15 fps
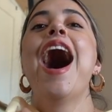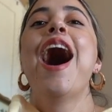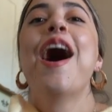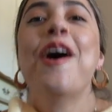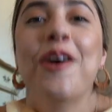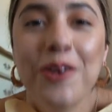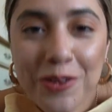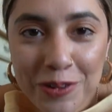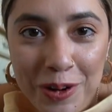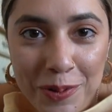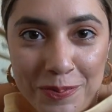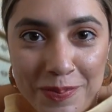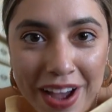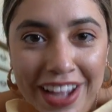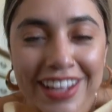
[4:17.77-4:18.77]
Oh
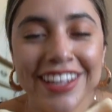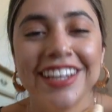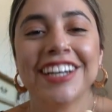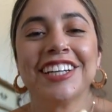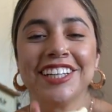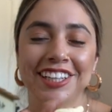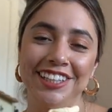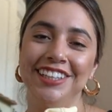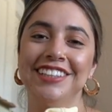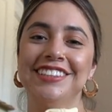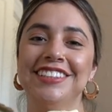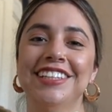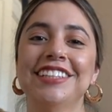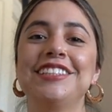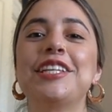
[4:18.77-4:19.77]
my
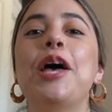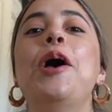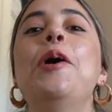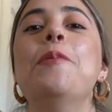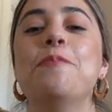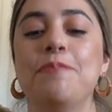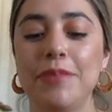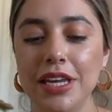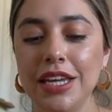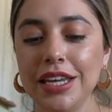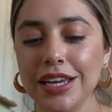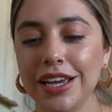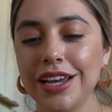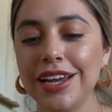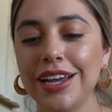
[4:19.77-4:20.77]
goodness, it's
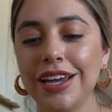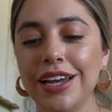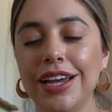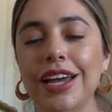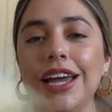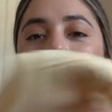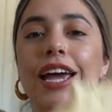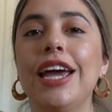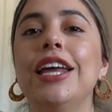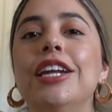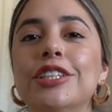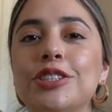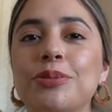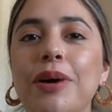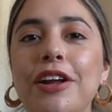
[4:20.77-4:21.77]
me in
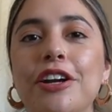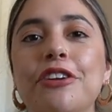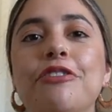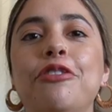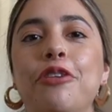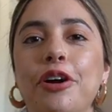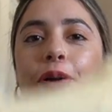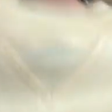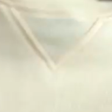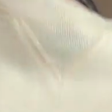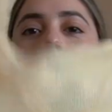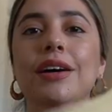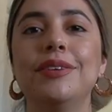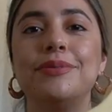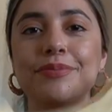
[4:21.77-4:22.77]
a sweater form.
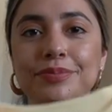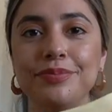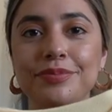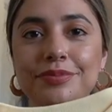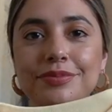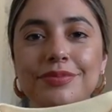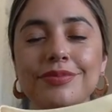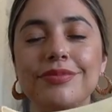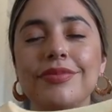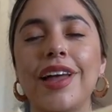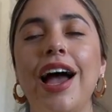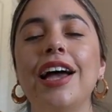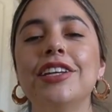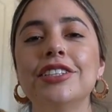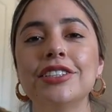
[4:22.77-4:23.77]

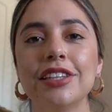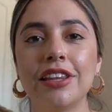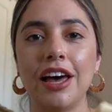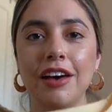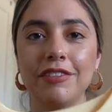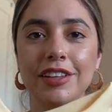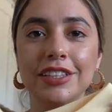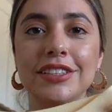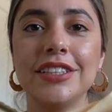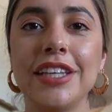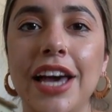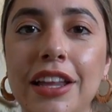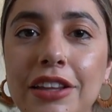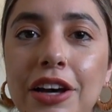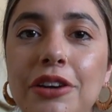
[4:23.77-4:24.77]
I just love this
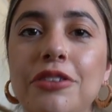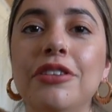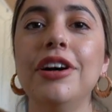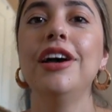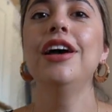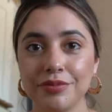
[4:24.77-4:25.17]
yellow.